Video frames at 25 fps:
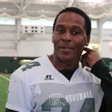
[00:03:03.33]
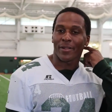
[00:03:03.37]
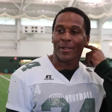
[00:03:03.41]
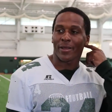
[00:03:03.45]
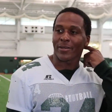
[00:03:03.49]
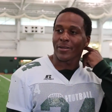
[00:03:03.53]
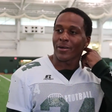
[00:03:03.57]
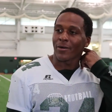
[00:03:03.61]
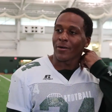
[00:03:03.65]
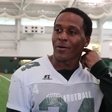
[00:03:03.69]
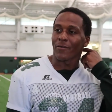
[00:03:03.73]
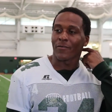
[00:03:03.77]

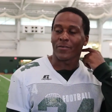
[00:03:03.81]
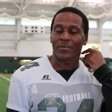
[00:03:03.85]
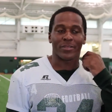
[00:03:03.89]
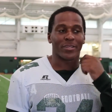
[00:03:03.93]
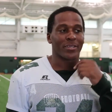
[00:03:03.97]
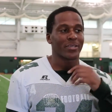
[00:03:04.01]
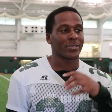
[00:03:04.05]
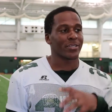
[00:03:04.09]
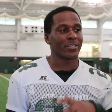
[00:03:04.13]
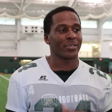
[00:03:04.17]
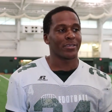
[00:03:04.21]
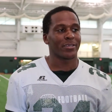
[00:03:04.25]
Like don't
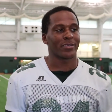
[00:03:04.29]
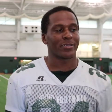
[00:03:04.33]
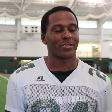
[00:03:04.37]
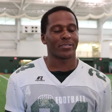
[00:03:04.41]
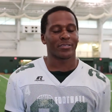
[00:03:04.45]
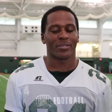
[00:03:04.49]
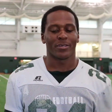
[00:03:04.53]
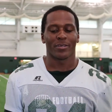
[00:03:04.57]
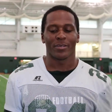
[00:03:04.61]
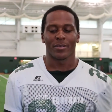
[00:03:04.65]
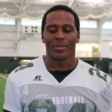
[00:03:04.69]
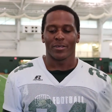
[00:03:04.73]
overthink things.
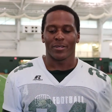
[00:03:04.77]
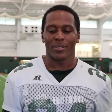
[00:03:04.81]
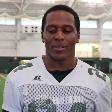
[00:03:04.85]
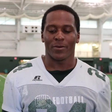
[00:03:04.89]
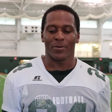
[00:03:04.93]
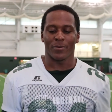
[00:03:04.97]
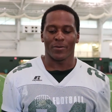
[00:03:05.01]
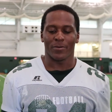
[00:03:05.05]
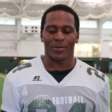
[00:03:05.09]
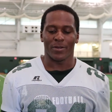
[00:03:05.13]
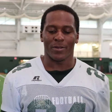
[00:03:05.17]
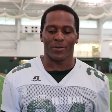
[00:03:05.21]

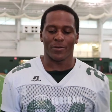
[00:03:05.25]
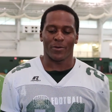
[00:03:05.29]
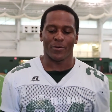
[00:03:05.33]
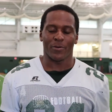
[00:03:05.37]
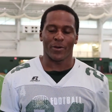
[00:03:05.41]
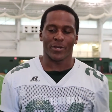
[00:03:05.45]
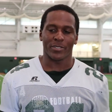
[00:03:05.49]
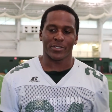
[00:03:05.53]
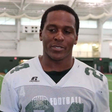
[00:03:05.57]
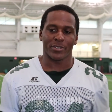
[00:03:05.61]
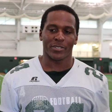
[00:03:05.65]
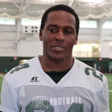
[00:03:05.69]
Don't don't
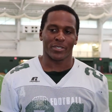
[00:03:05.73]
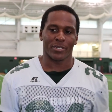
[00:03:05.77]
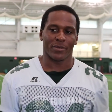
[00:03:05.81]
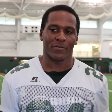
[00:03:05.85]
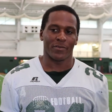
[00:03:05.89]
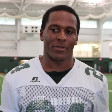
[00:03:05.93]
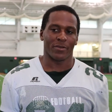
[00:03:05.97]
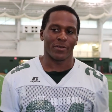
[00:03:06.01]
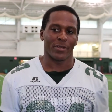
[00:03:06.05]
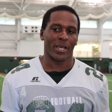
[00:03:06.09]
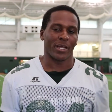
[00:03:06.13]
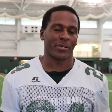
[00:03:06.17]
question yourself.
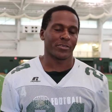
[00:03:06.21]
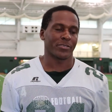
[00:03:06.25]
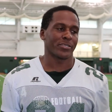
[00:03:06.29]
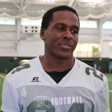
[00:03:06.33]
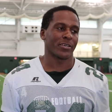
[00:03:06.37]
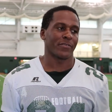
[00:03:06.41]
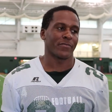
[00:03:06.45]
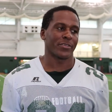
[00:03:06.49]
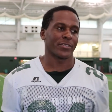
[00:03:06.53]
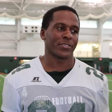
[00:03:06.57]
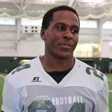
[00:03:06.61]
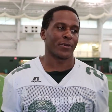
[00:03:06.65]
Don't doubt
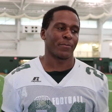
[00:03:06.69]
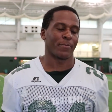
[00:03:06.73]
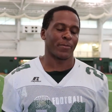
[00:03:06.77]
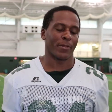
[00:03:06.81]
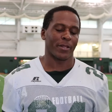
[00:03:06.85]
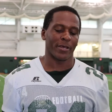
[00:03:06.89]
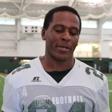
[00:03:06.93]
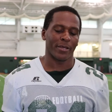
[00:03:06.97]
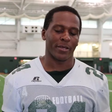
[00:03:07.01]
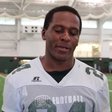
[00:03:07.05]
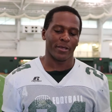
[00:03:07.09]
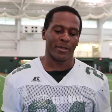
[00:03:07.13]
yourself. Just go
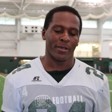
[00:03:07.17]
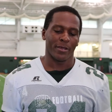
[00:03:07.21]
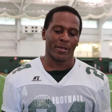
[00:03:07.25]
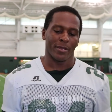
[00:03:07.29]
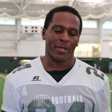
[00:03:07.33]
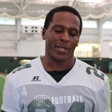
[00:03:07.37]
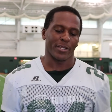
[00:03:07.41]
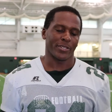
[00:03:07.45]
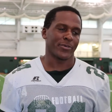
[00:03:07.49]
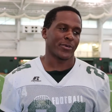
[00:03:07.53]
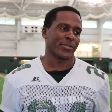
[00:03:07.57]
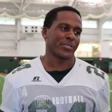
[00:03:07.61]
play
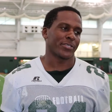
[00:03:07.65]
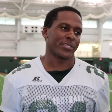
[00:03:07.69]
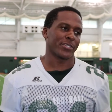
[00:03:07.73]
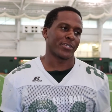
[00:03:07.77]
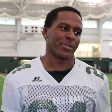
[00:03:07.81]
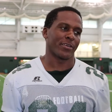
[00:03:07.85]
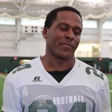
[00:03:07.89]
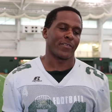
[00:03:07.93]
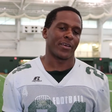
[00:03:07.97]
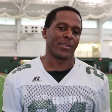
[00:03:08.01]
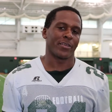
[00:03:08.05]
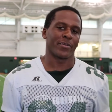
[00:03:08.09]
and trust
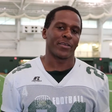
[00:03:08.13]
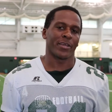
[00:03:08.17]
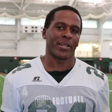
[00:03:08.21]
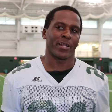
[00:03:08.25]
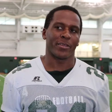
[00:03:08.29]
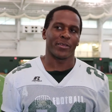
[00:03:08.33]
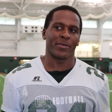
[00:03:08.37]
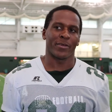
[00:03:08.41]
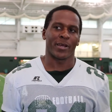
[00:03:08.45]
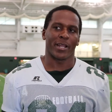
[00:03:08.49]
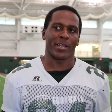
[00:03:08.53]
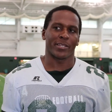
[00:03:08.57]
yourself. Like you
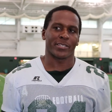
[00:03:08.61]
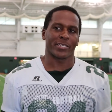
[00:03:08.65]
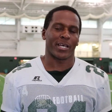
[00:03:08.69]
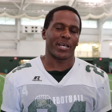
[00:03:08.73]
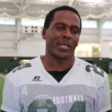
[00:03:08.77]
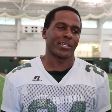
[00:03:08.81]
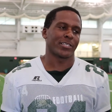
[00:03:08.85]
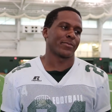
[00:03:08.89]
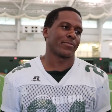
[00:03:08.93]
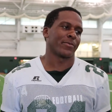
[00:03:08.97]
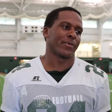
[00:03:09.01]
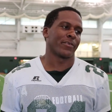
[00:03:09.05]
got you got a
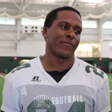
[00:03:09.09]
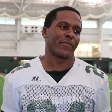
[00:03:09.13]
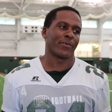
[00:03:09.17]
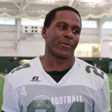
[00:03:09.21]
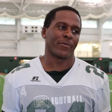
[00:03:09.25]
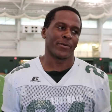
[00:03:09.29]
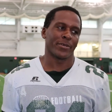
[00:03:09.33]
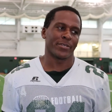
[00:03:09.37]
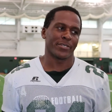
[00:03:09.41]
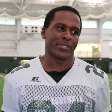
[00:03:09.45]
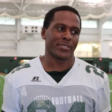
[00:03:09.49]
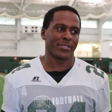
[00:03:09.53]
scholarship here for
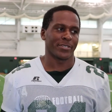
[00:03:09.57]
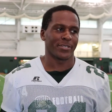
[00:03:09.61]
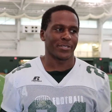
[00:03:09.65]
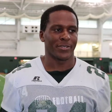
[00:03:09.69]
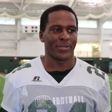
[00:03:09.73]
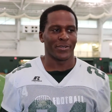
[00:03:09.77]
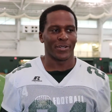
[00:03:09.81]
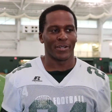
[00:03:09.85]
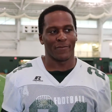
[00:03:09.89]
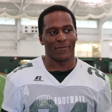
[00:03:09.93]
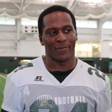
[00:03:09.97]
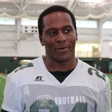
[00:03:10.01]
a reason.
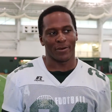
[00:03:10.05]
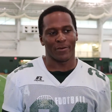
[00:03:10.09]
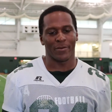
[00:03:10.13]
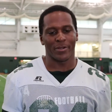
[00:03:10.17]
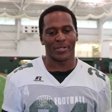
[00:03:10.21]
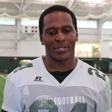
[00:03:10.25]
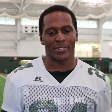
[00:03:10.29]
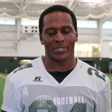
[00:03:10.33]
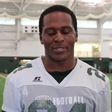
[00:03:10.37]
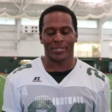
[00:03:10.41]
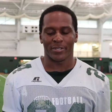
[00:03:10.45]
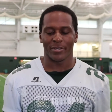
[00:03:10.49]
You're here for a
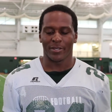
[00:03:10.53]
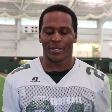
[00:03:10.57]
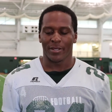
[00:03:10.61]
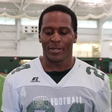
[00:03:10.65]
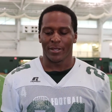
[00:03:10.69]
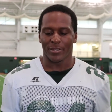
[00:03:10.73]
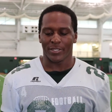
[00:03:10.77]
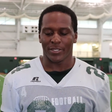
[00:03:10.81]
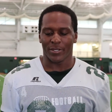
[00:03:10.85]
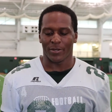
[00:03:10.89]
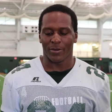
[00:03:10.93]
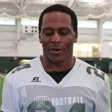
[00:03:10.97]
reason.
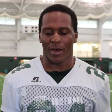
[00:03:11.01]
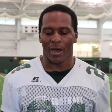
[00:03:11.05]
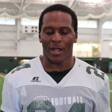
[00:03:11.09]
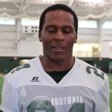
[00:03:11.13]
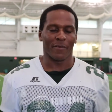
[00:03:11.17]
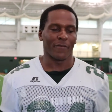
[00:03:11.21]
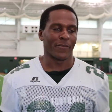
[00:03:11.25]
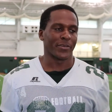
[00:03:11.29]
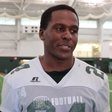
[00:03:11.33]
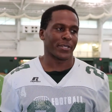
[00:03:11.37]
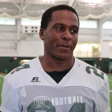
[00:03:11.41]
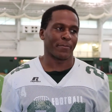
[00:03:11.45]
So all
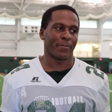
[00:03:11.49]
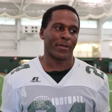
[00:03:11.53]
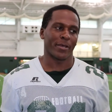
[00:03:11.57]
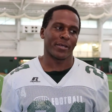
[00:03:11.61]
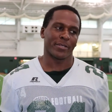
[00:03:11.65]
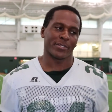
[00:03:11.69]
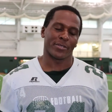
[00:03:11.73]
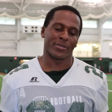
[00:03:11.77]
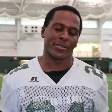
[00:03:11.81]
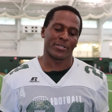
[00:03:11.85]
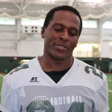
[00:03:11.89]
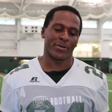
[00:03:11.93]
of us can
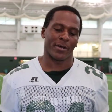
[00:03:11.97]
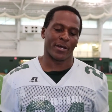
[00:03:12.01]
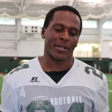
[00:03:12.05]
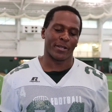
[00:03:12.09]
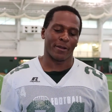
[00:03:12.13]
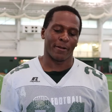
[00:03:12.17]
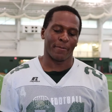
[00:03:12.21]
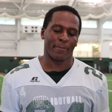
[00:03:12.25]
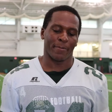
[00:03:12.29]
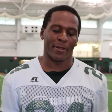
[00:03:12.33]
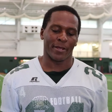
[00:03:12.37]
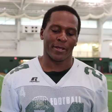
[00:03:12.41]
play. So just go out
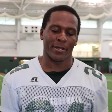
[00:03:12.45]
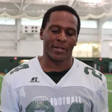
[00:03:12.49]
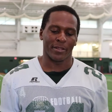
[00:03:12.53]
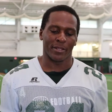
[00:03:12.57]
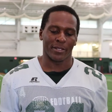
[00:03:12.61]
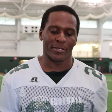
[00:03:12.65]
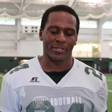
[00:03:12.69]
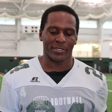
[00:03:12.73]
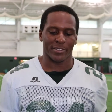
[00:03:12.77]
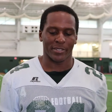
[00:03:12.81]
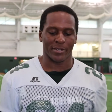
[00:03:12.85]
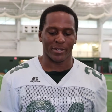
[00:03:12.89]
there and play.
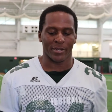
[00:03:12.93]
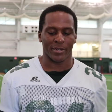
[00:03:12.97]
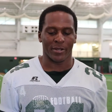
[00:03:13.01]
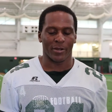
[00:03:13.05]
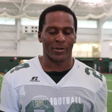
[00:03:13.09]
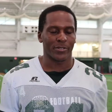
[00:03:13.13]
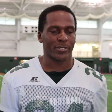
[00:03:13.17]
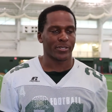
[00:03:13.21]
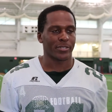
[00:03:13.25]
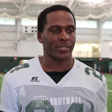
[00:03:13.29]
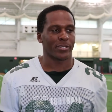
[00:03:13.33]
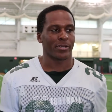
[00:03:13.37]
Listen to your
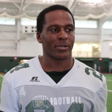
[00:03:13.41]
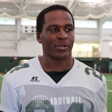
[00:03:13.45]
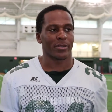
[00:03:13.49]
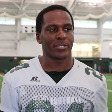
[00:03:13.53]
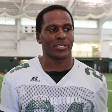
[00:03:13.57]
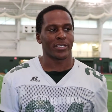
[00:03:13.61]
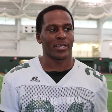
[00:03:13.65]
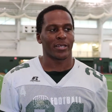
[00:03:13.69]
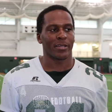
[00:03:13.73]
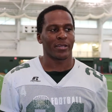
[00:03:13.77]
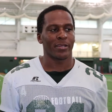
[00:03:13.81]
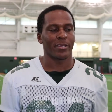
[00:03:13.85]
coaches, learn
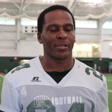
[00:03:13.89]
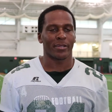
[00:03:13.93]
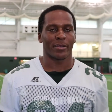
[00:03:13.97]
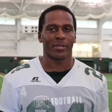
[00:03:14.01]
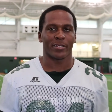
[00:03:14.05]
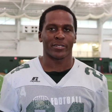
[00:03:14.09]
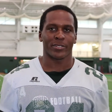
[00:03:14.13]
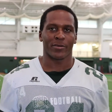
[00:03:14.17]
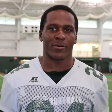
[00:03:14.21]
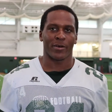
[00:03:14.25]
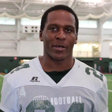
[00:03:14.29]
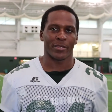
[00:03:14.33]
your technique, and
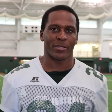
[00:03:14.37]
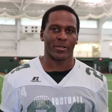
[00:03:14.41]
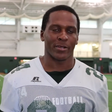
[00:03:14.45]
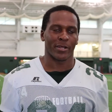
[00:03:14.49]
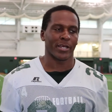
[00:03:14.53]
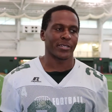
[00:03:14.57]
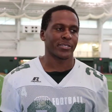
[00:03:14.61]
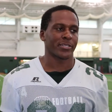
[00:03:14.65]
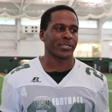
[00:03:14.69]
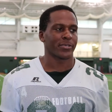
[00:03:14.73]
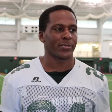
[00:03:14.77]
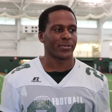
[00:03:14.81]
just go out
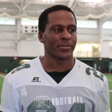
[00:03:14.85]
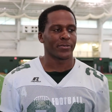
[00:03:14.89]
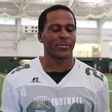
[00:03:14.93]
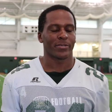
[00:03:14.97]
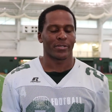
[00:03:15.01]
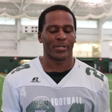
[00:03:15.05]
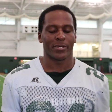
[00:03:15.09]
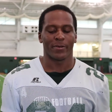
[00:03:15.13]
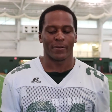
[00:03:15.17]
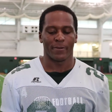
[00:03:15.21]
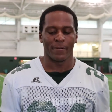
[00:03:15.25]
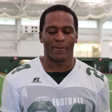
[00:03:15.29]
there and
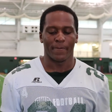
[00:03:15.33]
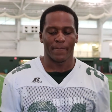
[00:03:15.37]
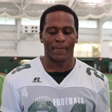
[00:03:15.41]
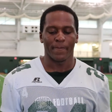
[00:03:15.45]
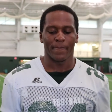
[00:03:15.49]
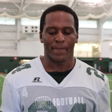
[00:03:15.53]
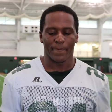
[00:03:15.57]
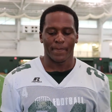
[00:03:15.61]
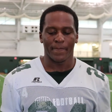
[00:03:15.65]
execute.